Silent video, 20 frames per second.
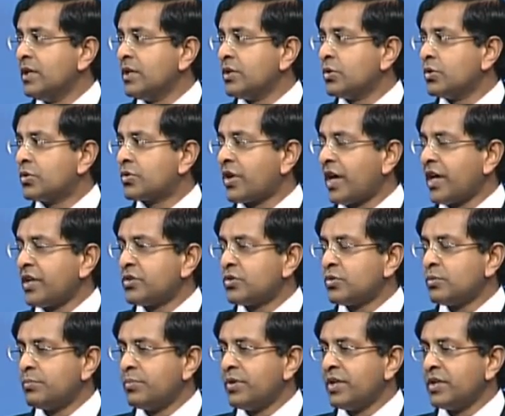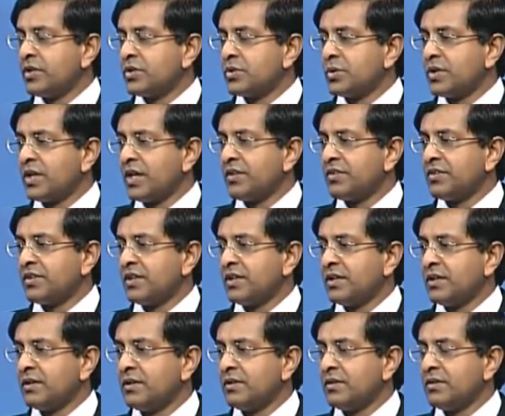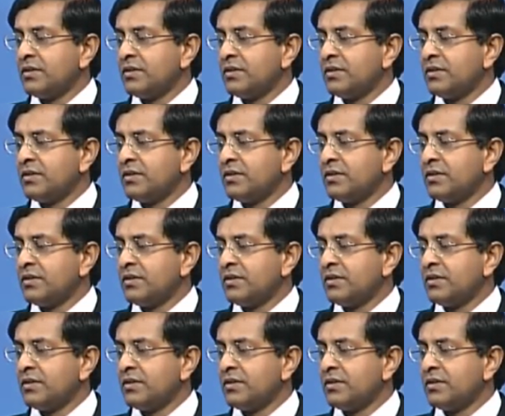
to try to bring together